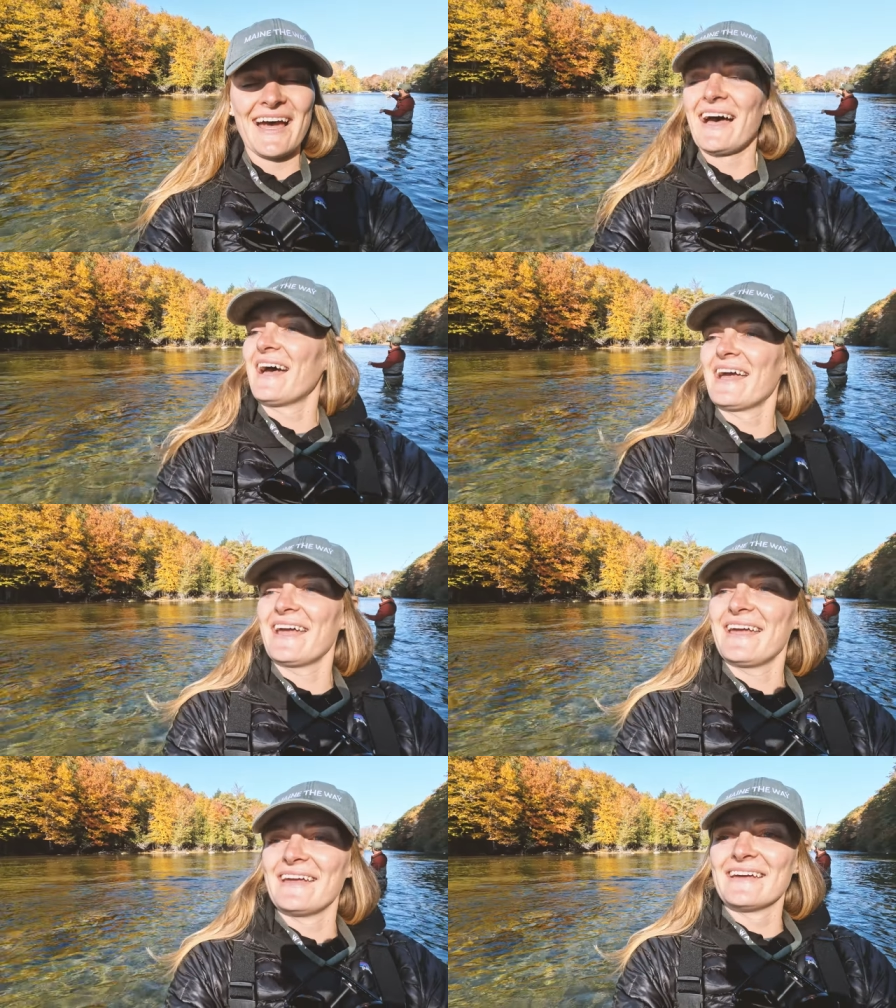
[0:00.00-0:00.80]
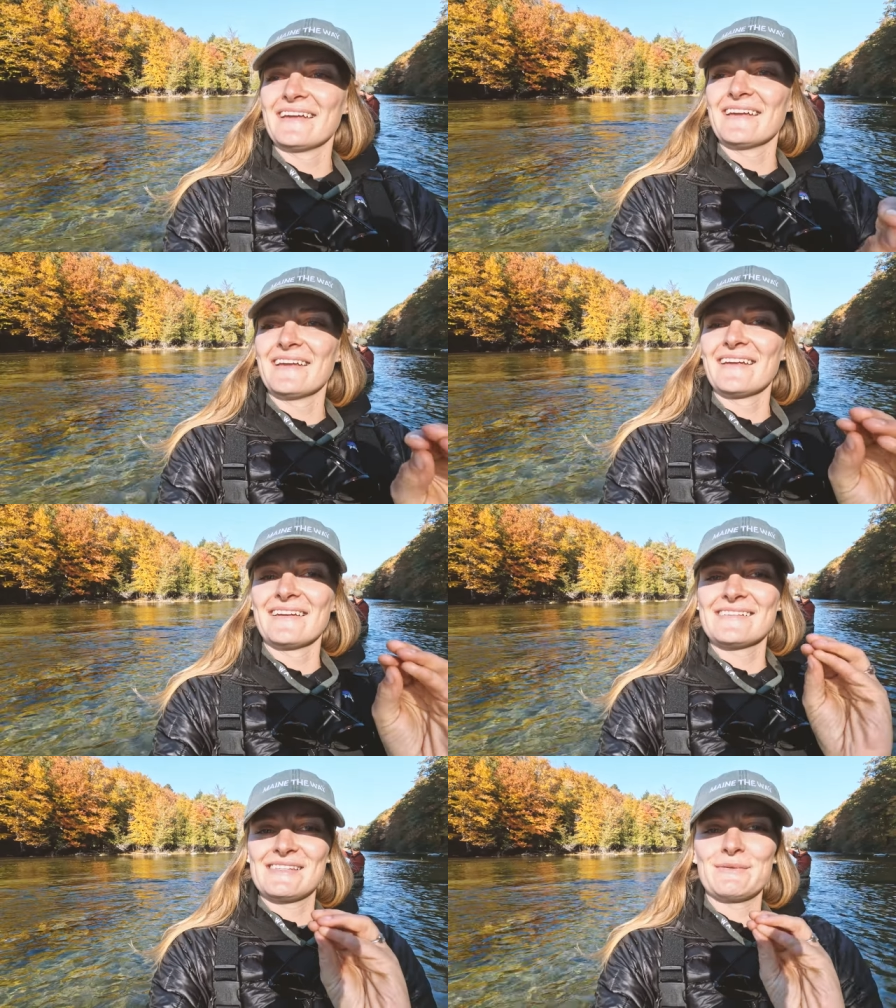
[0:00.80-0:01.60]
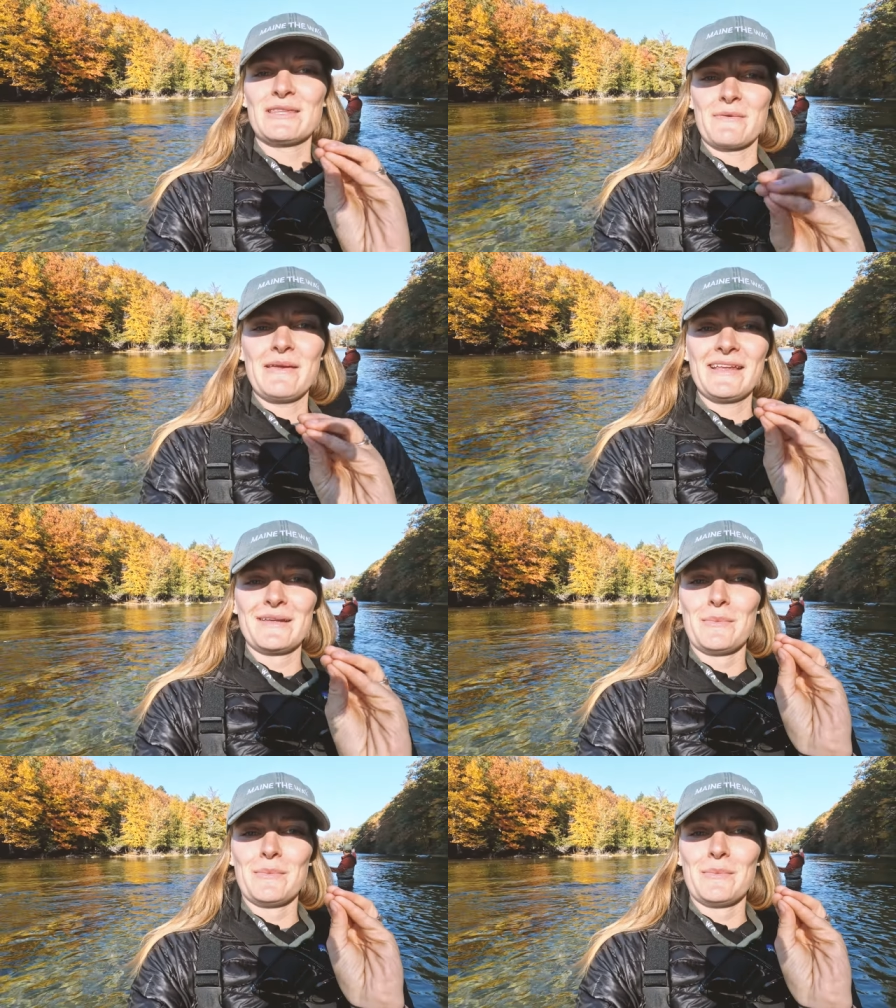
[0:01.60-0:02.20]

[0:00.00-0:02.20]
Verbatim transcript: I see what they mean